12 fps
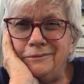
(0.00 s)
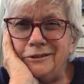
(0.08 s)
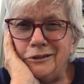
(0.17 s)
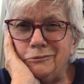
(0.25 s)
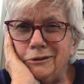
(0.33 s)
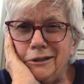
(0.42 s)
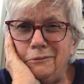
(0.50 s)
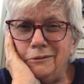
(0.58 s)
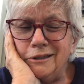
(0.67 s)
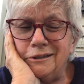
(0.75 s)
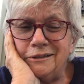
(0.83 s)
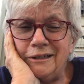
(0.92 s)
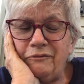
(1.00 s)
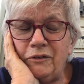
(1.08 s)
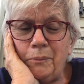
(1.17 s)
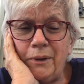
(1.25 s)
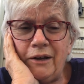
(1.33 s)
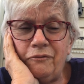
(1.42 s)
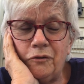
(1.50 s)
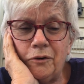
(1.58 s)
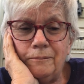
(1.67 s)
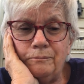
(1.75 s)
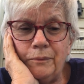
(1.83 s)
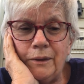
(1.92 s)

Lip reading: Just really was. I felt bad for him.